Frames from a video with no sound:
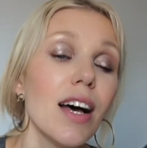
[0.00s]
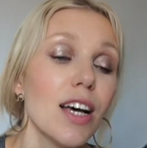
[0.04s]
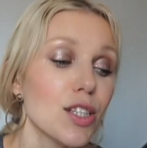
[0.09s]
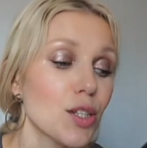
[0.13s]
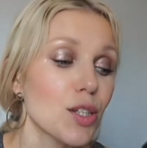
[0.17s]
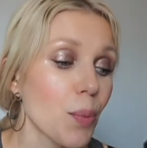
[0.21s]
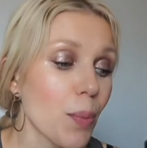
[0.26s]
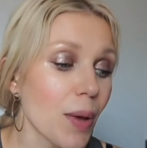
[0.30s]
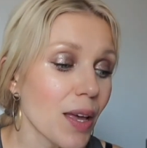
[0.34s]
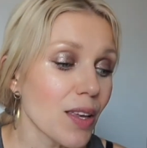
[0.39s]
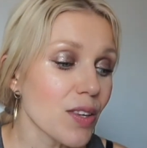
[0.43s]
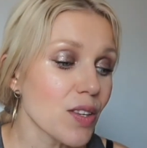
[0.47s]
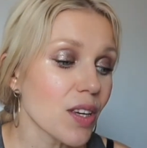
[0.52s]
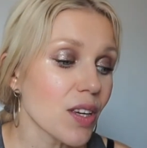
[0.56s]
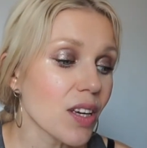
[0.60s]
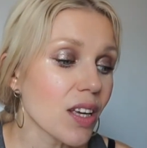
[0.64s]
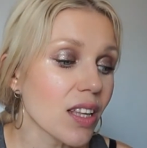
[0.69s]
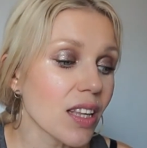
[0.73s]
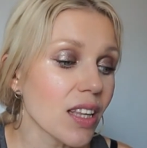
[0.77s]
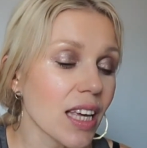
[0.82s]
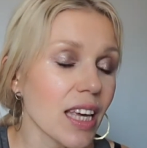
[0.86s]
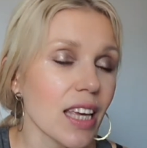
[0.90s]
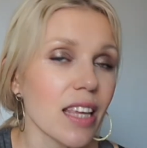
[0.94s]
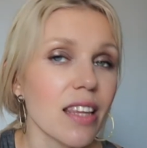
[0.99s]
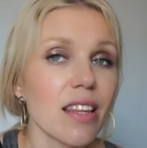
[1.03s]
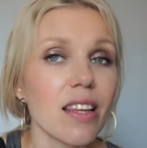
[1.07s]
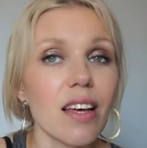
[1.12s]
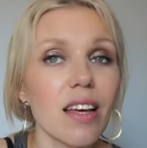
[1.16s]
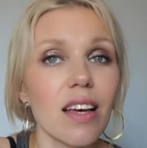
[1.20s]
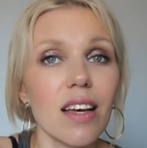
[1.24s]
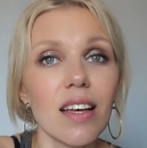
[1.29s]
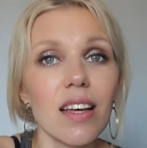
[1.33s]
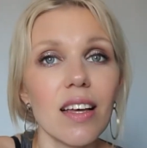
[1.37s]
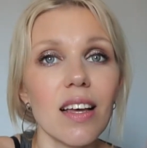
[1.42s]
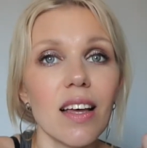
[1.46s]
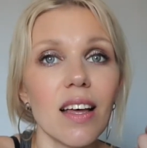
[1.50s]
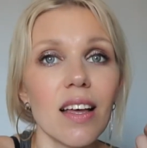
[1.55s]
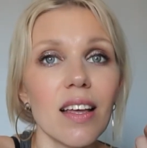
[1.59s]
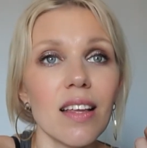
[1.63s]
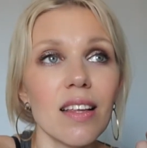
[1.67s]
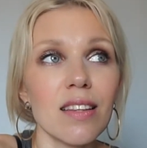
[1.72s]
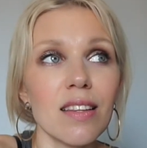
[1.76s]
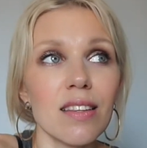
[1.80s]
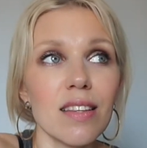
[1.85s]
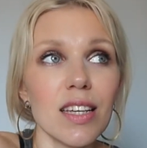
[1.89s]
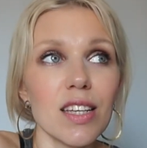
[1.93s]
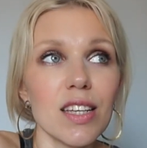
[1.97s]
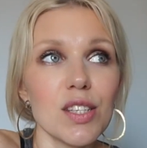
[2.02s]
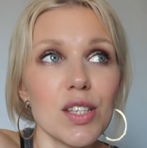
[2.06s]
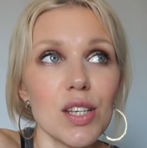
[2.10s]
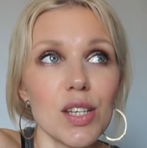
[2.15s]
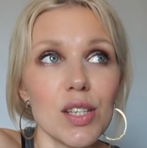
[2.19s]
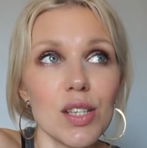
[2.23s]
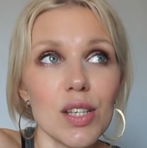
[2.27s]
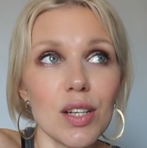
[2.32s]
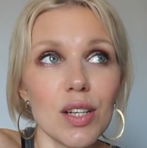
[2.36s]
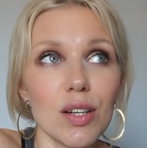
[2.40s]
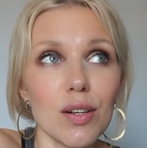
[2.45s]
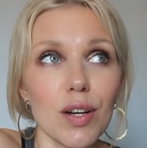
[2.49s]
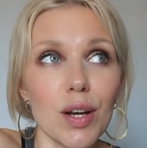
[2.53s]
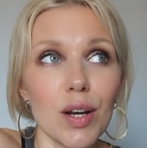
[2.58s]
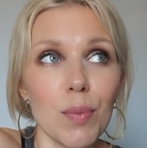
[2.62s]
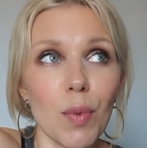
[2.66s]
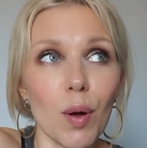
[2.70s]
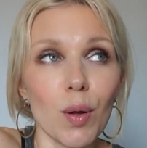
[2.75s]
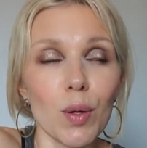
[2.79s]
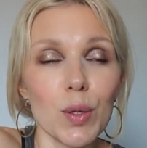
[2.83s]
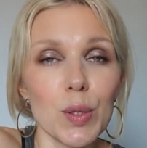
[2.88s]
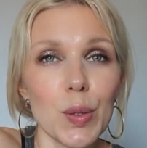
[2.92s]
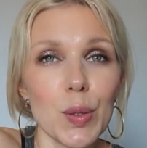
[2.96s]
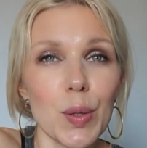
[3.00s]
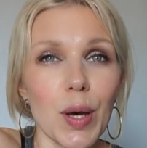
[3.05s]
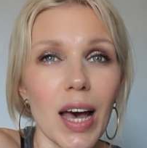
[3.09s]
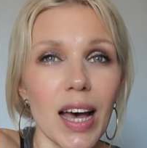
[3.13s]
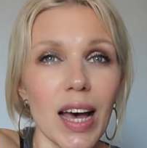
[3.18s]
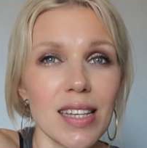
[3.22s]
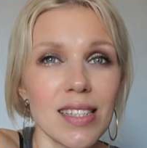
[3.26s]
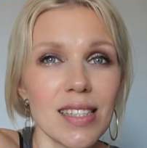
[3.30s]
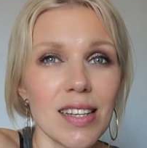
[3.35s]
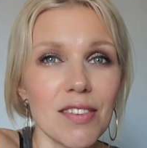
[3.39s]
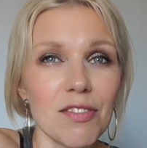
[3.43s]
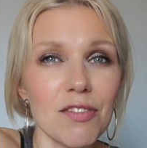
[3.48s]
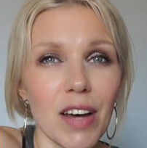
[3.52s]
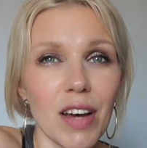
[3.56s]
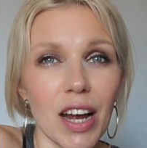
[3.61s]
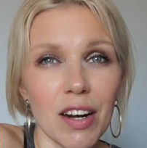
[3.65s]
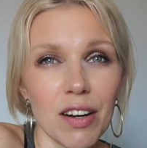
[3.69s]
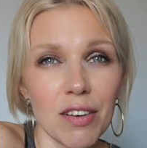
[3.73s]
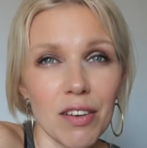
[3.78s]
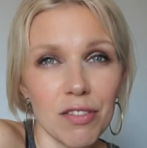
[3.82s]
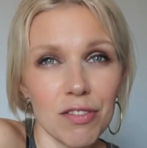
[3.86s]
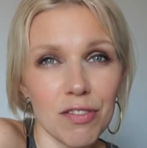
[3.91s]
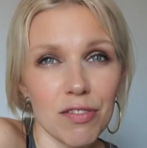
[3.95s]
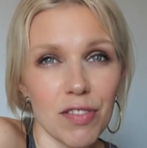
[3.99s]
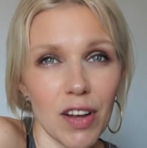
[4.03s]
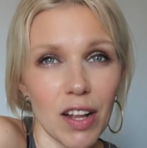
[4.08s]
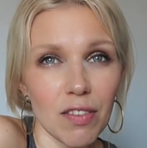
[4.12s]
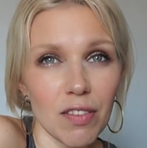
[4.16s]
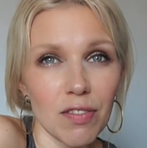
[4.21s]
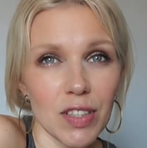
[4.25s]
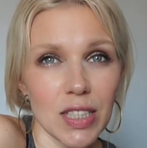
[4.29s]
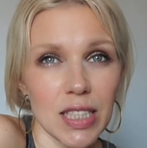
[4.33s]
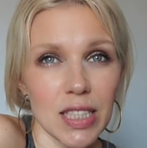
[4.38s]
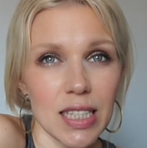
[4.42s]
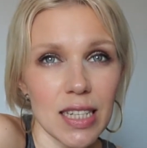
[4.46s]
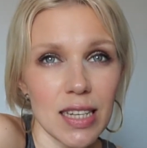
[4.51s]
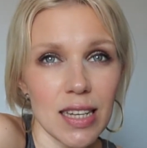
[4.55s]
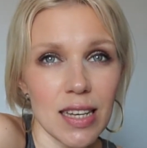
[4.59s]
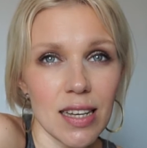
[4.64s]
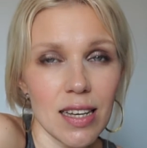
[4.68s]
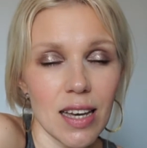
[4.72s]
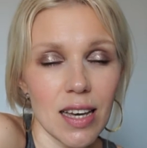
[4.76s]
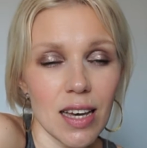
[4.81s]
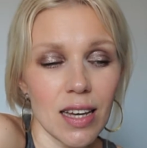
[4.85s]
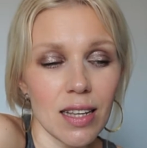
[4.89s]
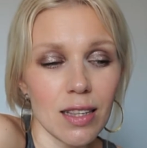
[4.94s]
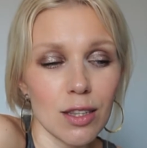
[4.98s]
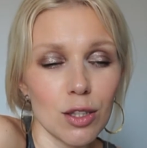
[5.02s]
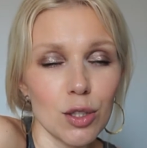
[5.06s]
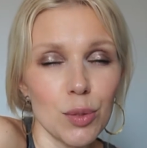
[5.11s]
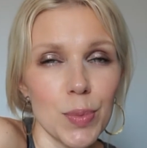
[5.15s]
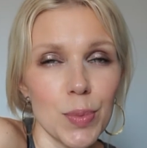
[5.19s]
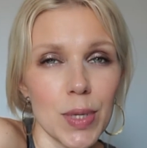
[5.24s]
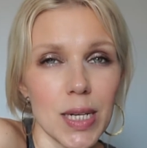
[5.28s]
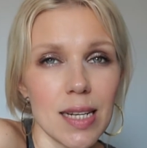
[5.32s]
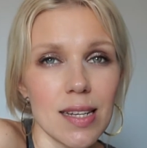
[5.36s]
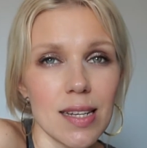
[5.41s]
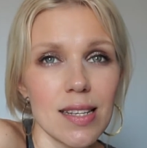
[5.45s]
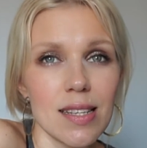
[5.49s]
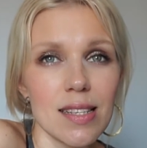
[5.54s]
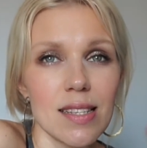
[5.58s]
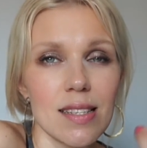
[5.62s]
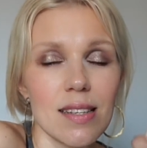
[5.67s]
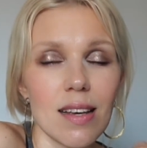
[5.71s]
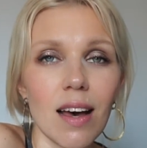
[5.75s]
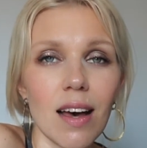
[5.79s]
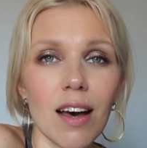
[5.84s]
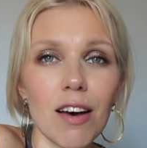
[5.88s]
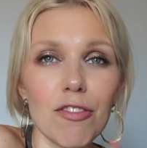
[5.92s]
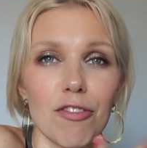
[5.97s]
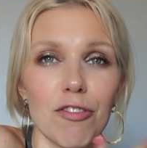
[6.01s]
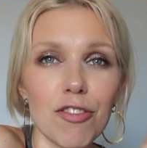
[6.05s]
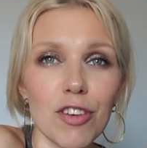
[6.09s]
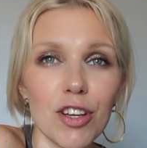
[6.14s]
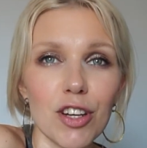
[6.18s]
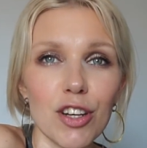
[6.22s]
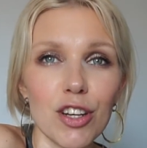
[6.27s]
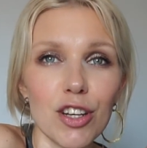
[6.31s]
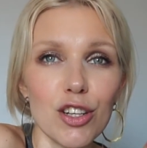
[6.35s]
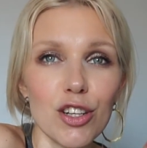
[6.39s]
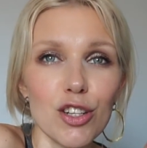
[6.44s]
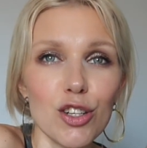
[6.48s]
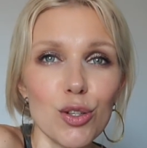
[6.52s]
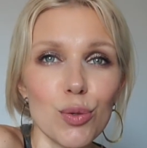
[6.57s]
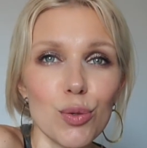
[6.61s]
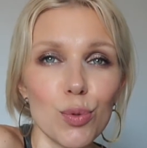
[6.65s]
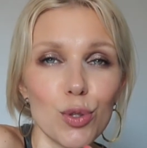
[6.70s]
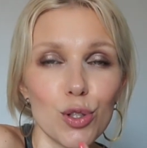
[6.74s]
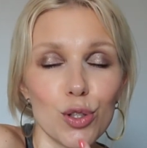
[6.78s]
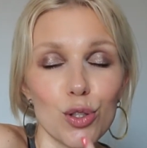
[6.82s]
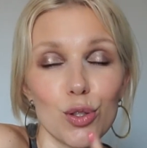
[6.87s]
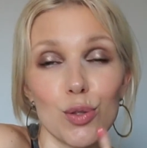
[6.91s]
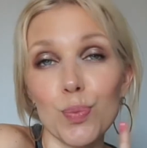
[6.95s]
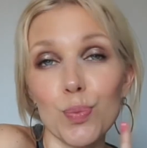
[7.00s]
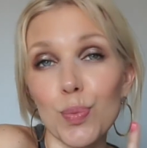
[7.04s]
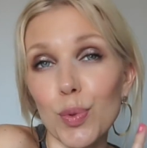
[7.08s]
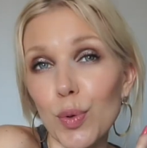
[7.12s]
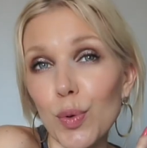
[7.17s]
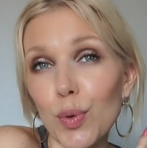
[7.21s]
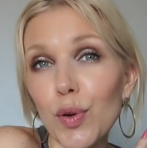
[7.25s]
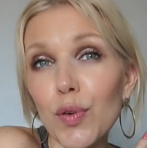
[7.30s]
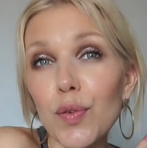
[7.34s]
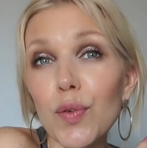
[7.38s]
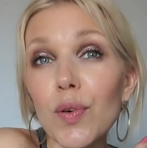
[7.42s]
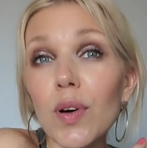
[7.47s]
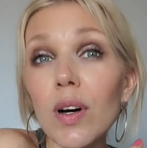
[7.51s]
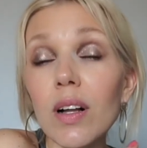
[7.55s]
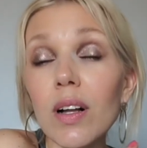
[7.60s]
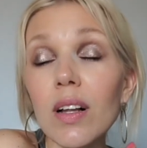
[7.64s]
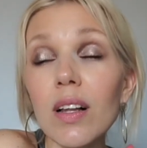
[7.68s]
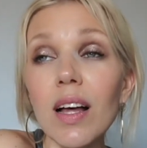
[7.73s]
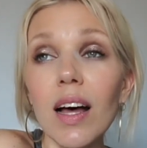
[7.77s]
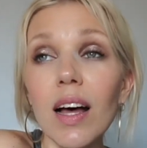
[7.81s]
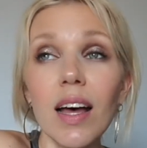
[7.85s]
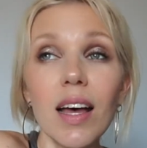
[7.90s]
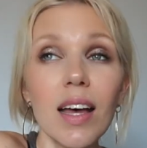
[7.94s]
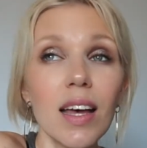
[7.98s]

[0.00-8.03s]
So basically, this C C cream also has a very velvety, uh, luminous uh, finish, which is beautiful.